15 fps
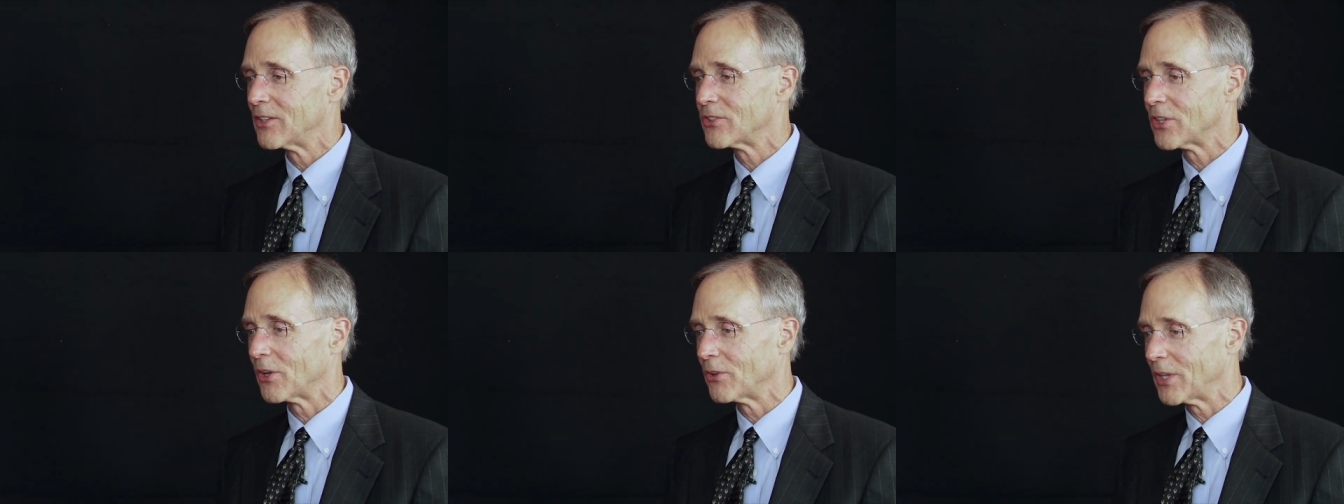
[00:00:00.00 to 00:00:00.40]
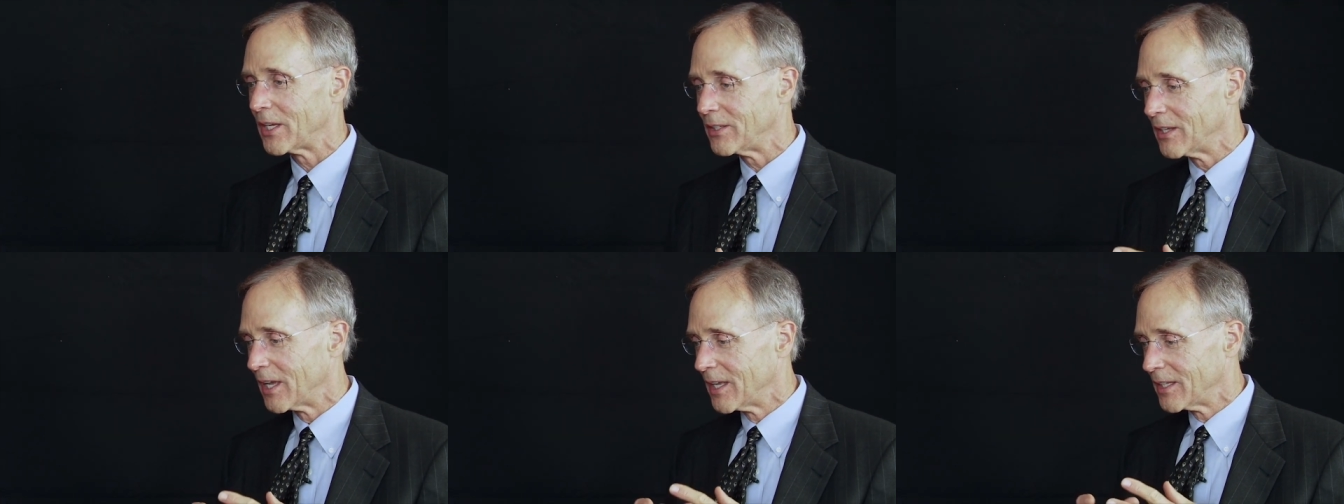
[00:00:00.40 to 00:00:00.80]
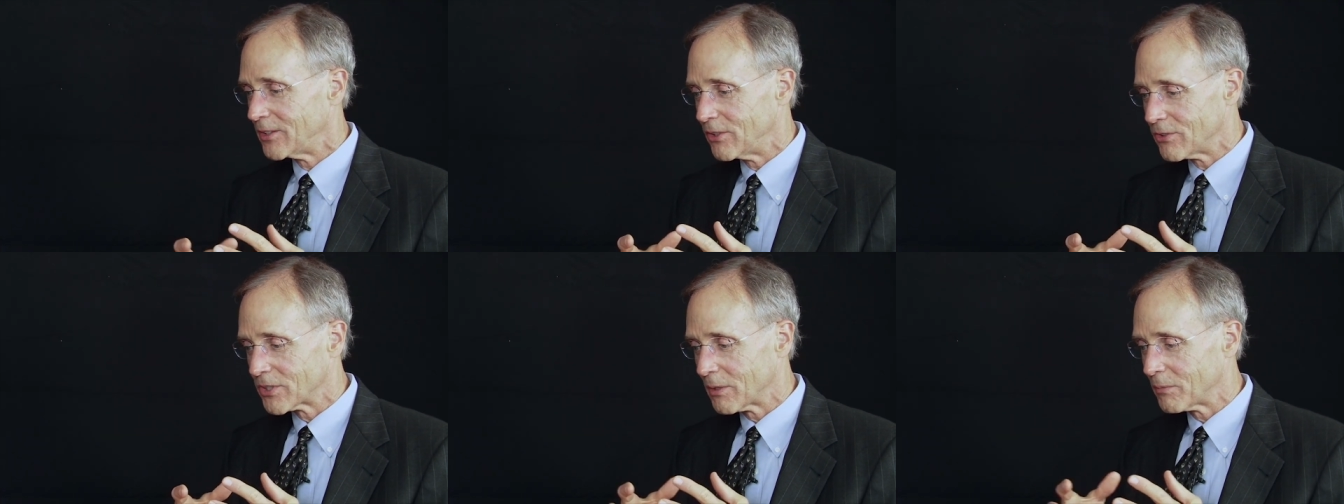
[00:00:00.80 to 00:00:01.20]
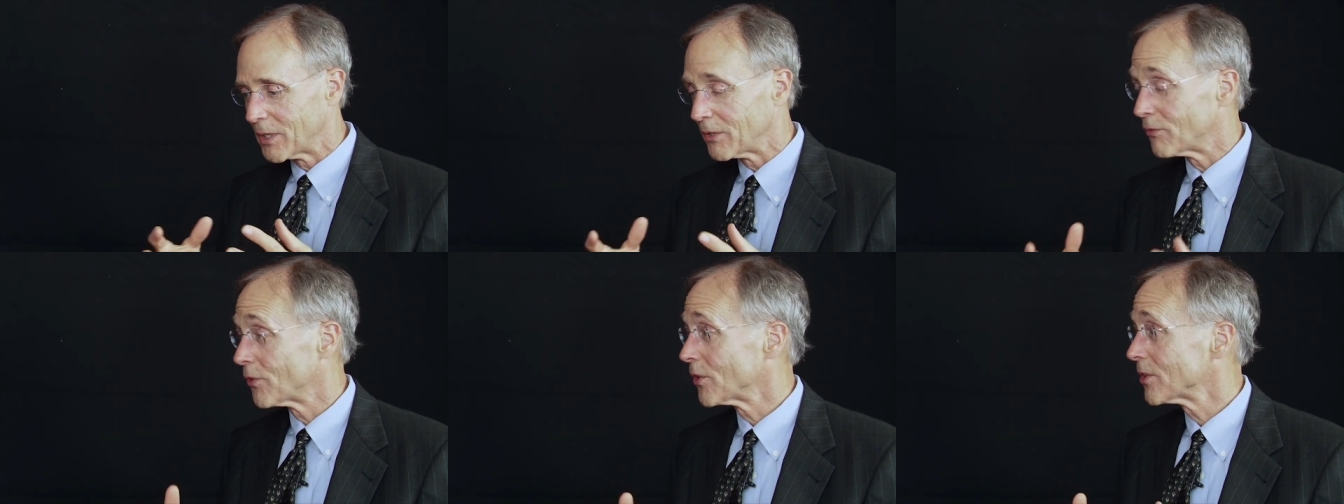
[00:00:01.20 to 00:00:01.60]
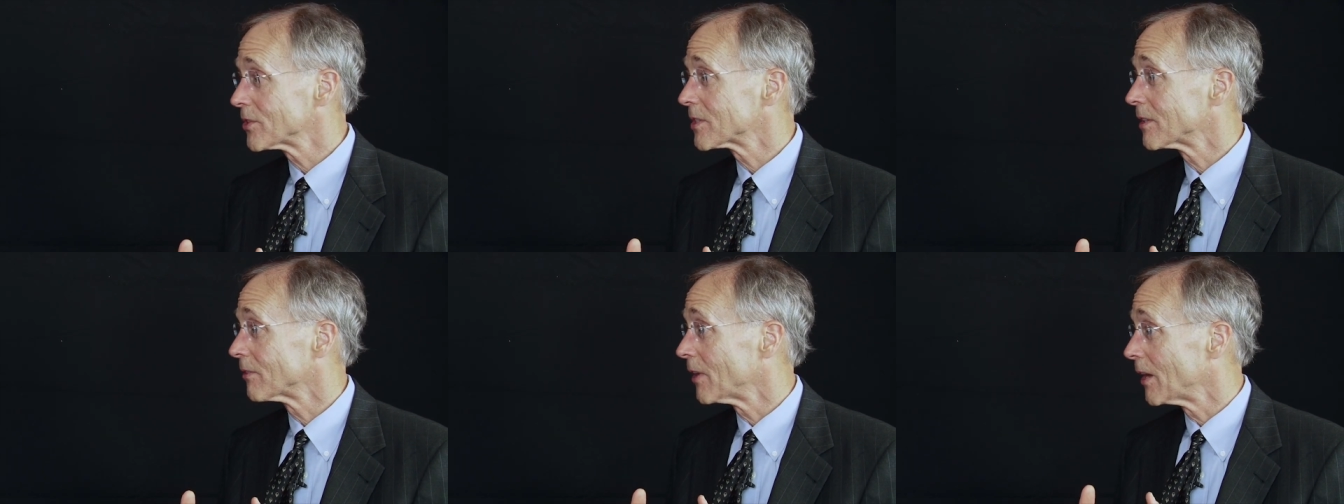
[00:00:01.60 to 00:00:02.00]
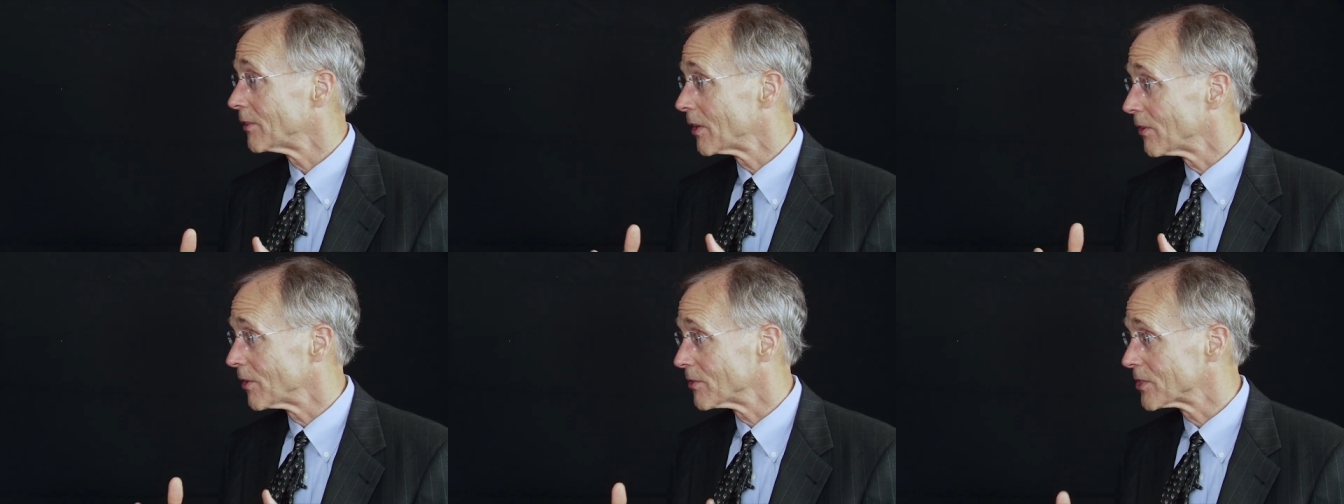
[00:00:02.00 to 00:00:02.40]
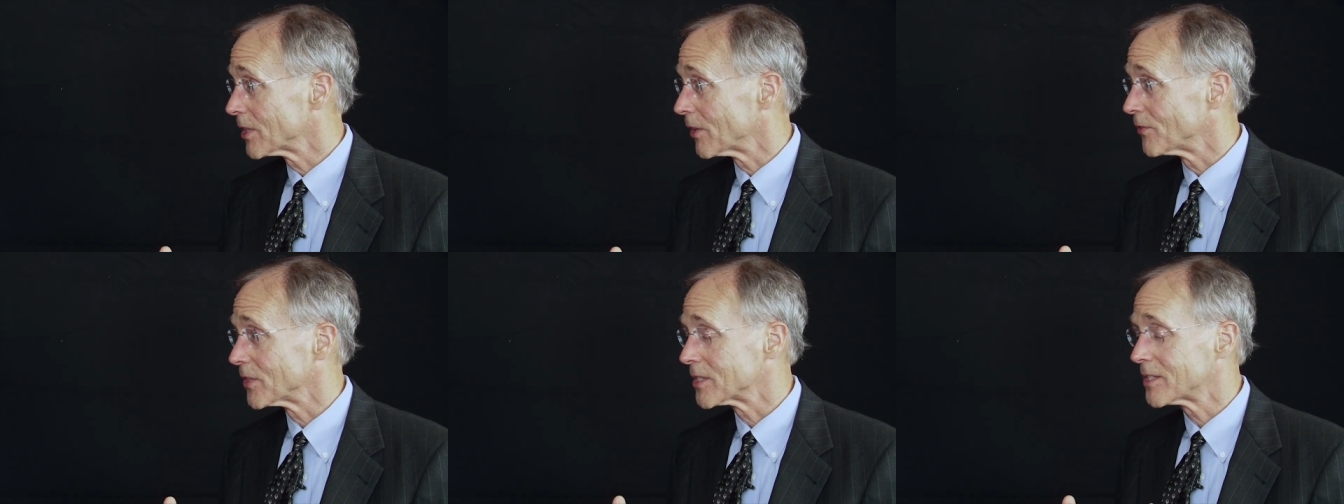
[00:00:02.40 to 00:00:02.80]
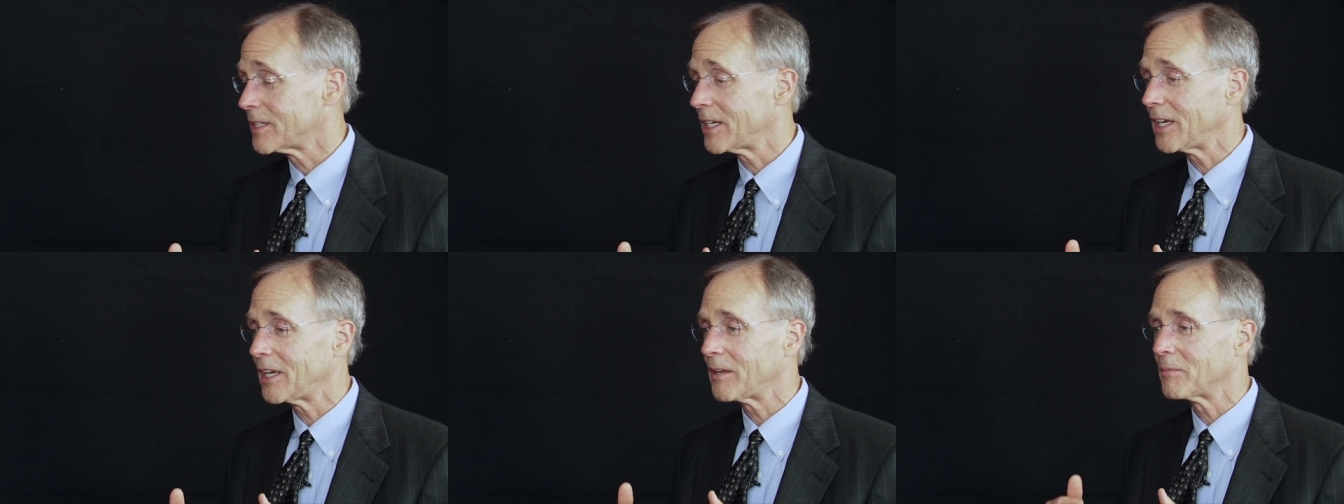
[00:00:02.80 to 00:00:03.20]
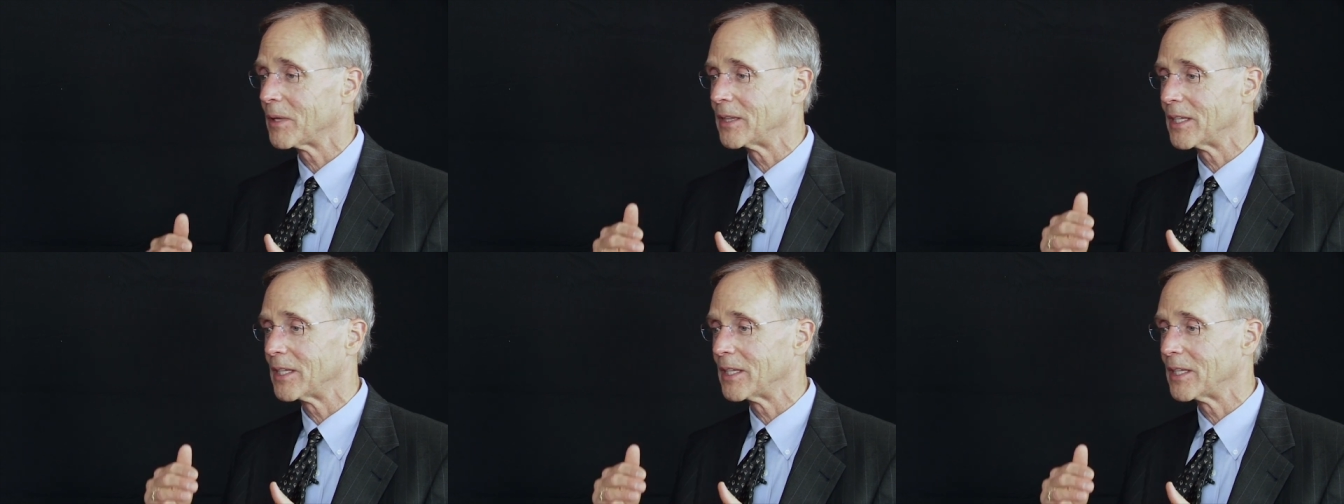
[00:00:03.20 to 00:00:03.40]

So they do something first around their own self-esteem,